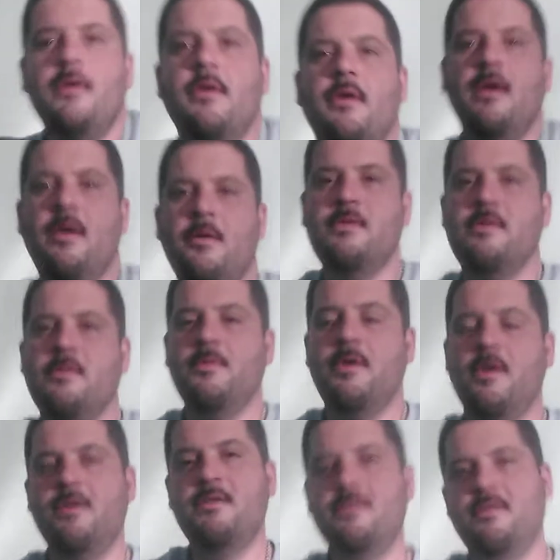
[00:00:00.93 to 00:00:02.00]
Hey, what's up,
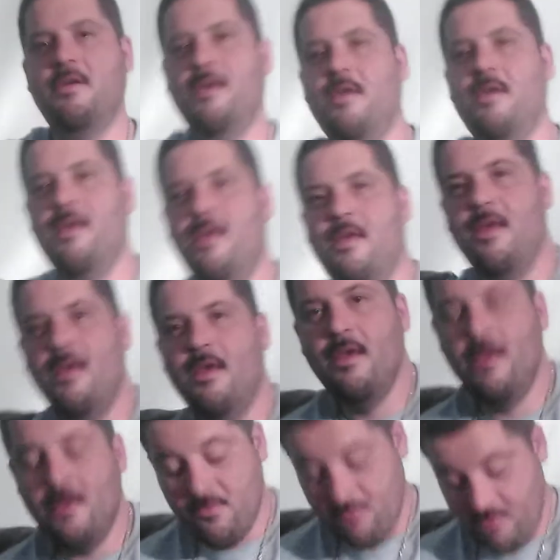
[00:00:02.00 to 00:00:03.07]
guys?
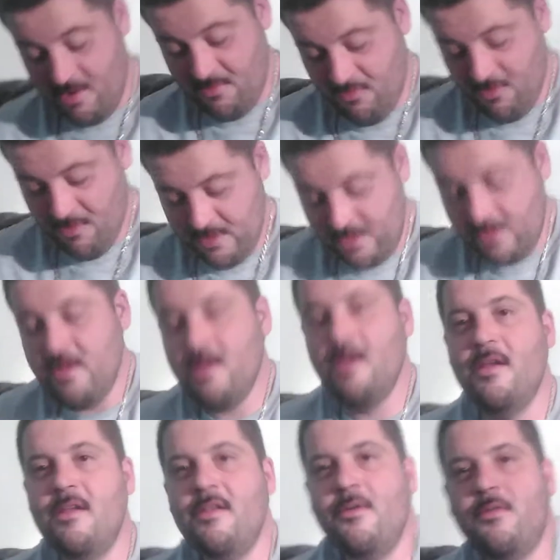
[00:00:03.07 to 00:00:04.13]
Red Roadie. I
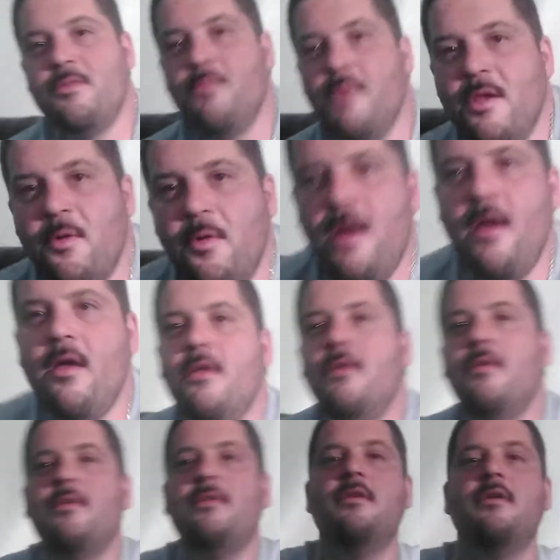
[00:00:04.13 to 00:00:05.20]
know it's been a while,
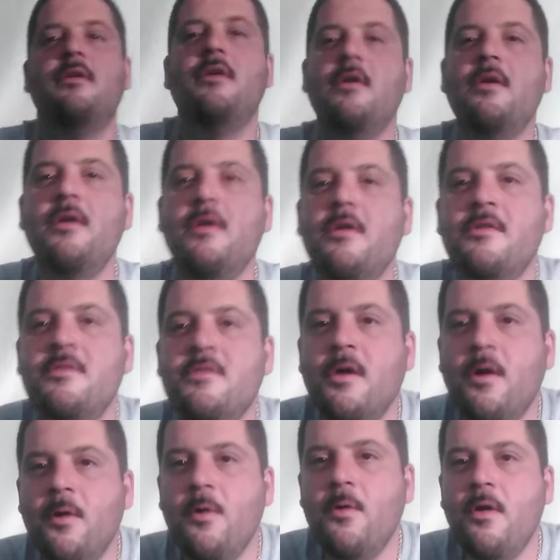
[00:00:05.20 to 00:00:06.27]

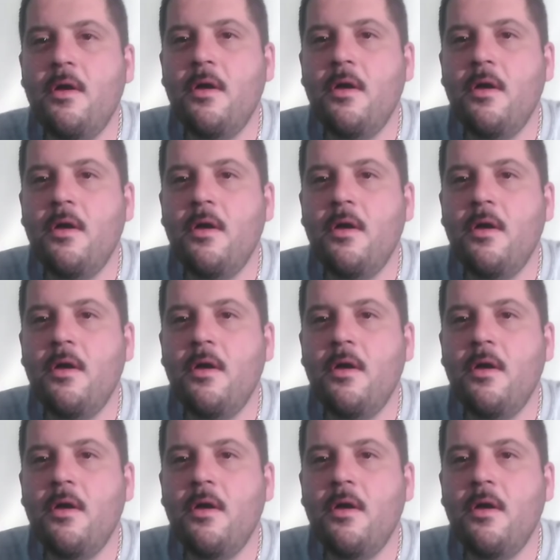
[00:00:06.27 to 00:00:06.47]
so